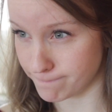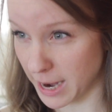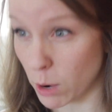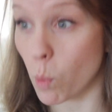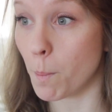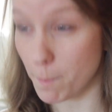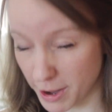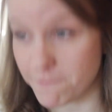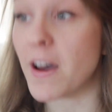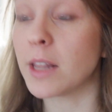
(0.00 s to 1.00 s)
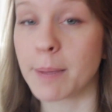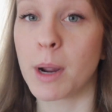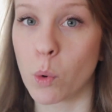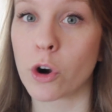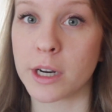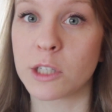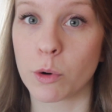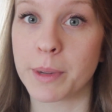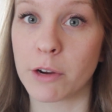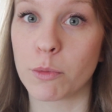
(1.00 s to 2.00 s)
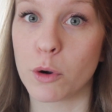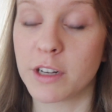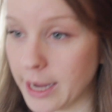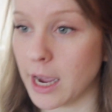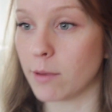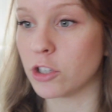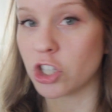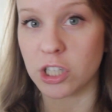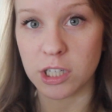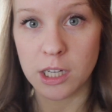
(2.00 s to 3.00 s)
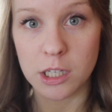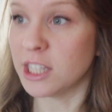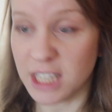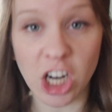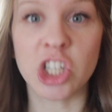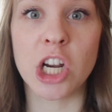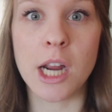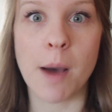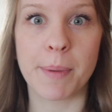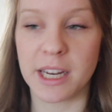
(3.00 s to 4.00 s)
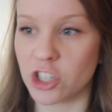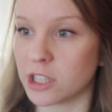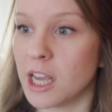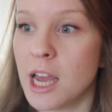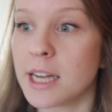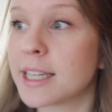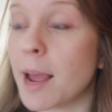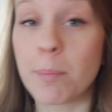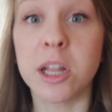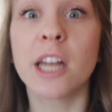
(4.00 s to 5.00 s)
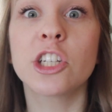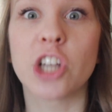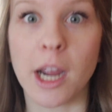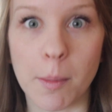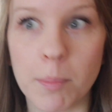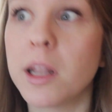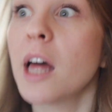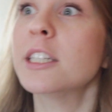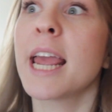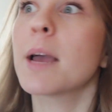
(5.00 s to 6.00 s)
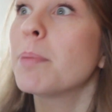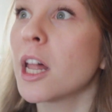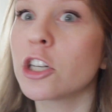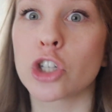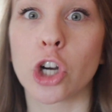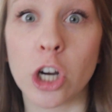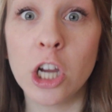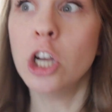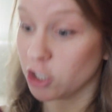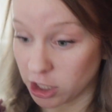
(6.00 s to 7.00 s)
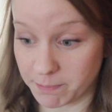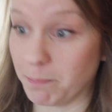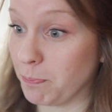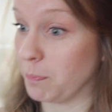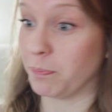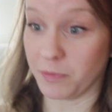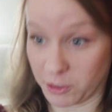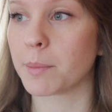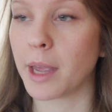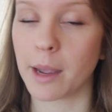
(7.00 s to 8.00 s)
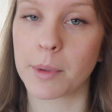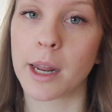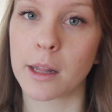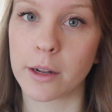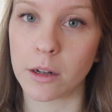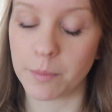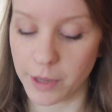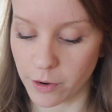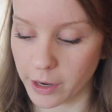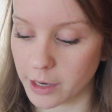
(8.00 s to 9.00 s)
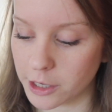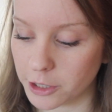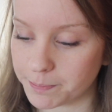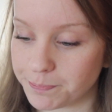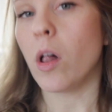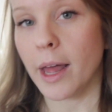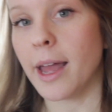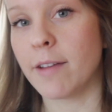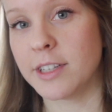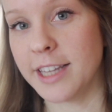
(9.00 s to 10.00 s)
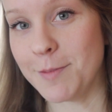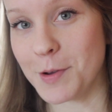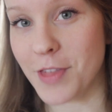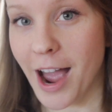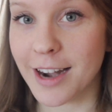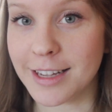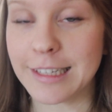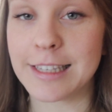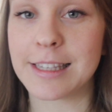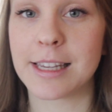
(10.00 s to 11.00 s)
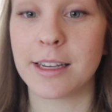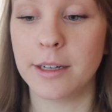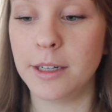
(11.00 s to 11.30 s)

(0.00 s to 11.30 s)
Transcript: my it felt like my organs were being removed. Like I was just suction cupping, just plunging, pl take a plunger and just, okay, I'm getting a little out of hand here. All I have to say about that is